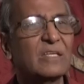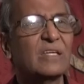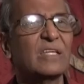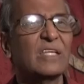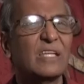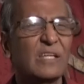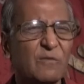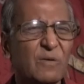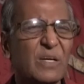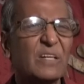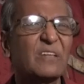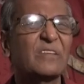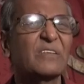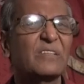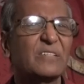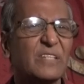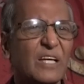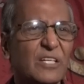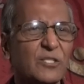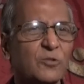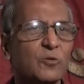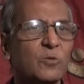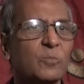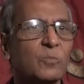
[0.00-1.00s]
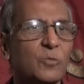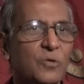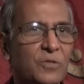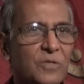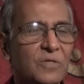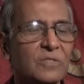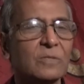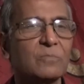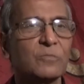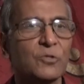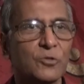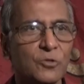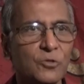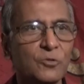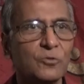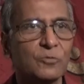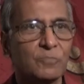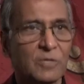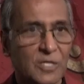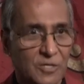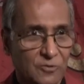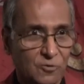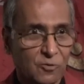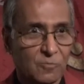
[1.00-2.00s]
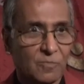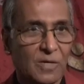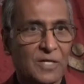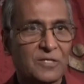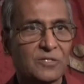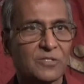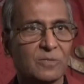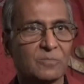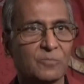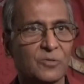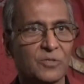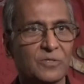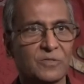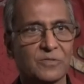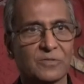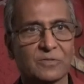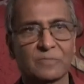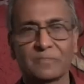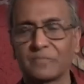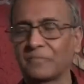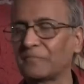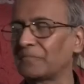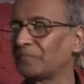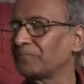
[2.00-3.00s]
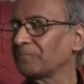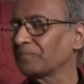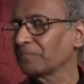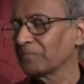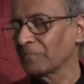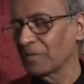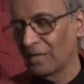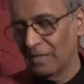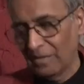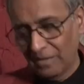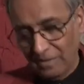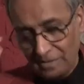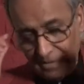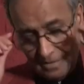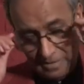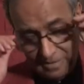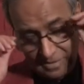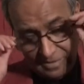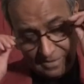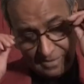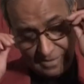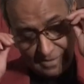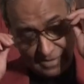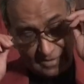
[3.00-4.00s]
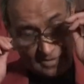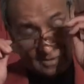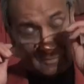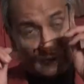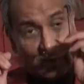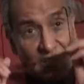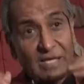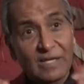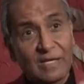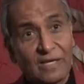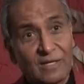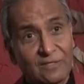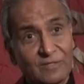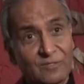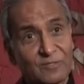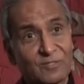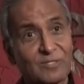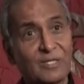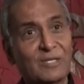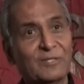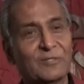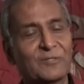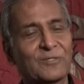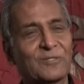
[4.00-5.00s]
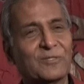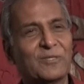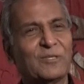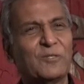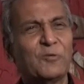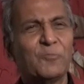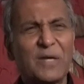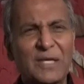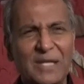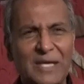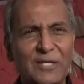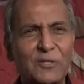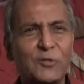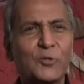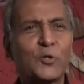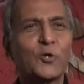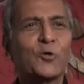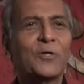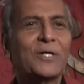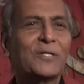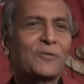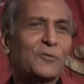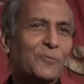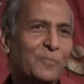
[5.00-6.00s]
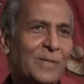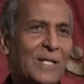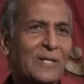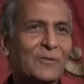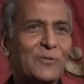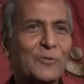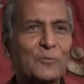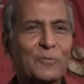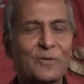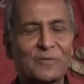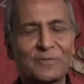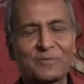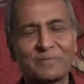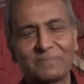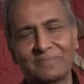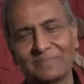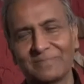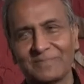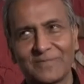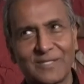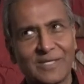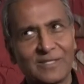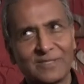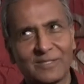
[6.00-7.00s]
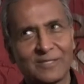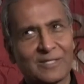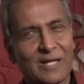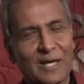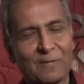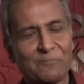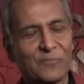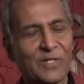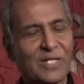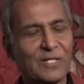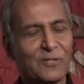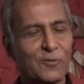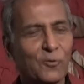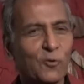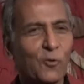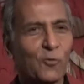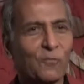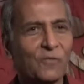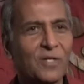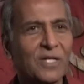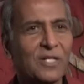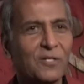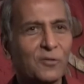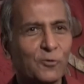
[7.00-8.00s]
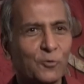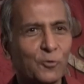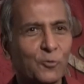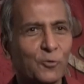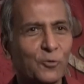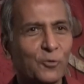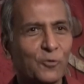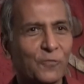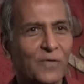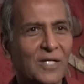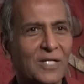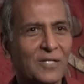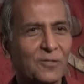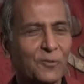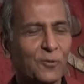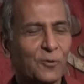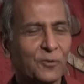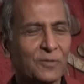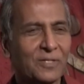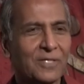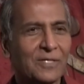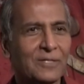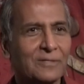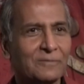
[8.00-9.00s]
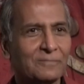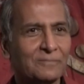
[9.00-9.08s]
and in a way touch on Buddhism too, because you mentioned Buddhism. Now, the linkage is this. You may enjoy it or perhaps you may think that I am very, very rude or very naughty.